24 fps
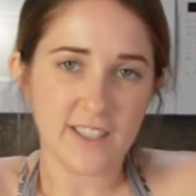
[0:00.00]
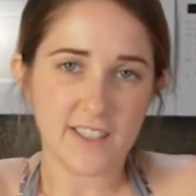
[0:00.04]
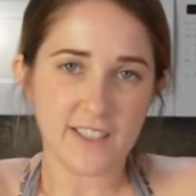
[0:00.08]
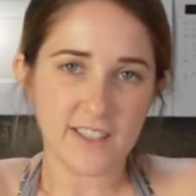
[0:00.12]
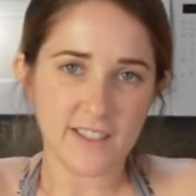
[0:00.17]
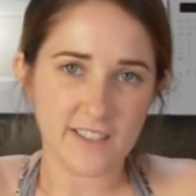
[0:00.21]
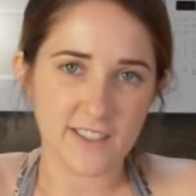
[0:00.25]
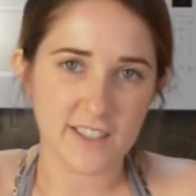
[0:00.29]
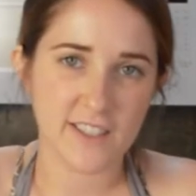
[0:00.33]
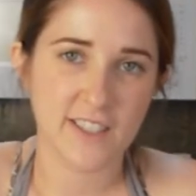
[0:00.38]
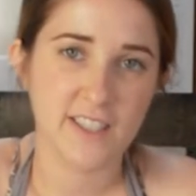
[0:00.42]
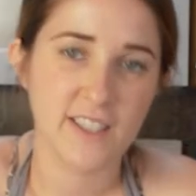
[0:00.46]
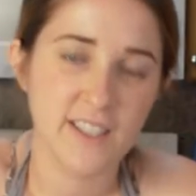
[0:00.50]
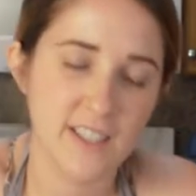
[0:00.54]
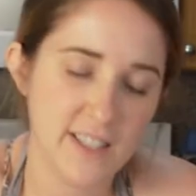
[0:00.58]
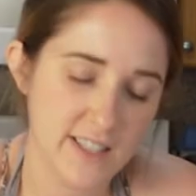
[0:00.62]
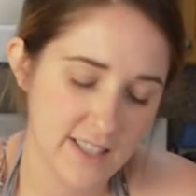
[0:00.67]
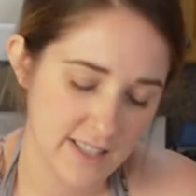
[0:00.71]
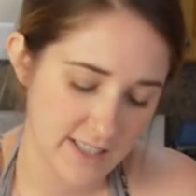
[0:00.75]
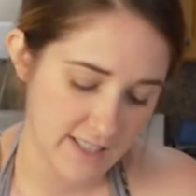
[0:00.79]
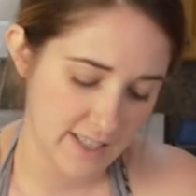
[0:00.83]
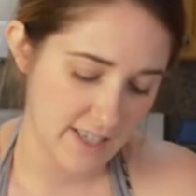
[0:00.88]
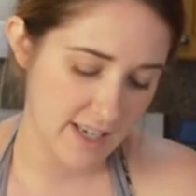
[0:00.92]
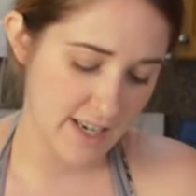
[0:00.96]
to
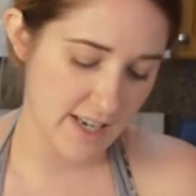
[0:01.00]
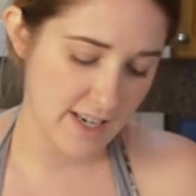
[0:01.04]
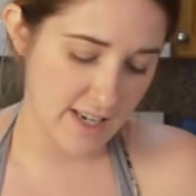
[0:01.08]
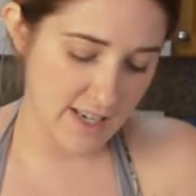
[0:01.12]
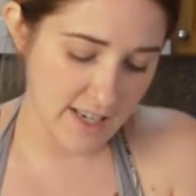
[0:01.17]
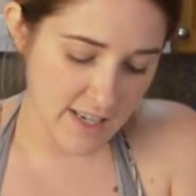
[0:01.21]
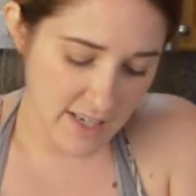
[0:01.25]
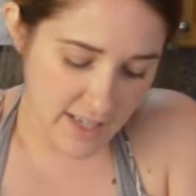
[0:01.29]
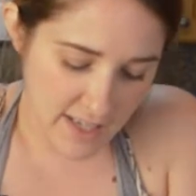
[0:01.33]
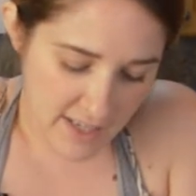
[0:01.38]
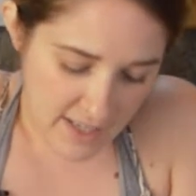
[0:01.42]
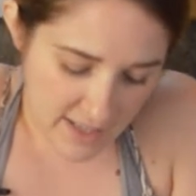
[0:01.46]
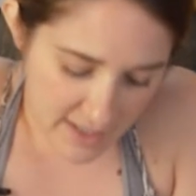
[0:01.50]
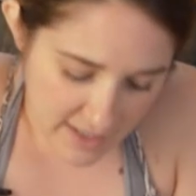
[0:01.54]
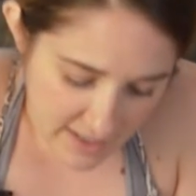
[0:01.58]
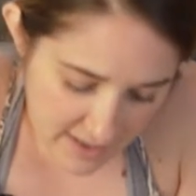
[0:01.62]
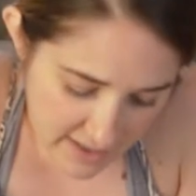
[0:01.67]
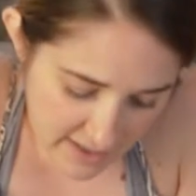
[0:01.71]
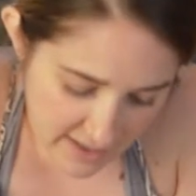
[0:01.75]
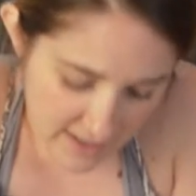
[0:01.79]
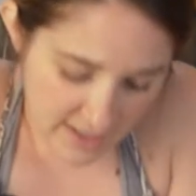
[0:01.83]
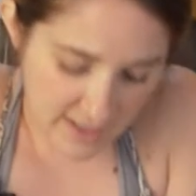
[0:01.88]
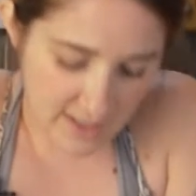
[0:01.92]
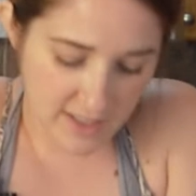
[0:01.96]
just knead
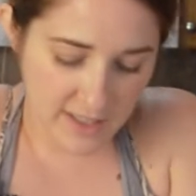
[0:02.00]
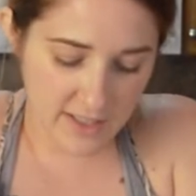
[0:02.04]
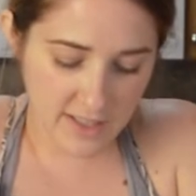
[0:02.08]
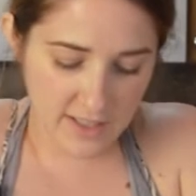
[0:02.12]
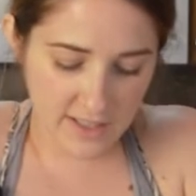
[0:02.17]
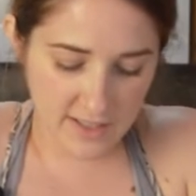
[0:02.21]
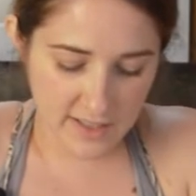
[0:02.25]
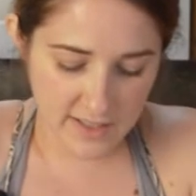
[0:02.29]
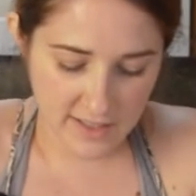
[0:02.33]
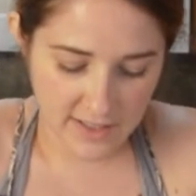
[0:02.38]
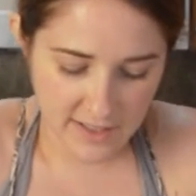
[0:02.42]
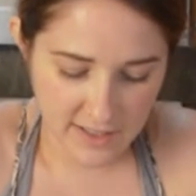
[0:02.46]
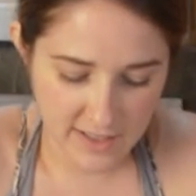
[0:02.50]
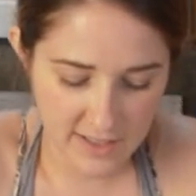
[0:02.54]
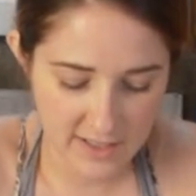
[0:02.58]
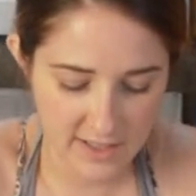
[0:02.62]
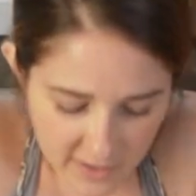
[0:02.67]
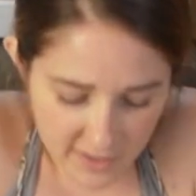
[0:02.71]
this.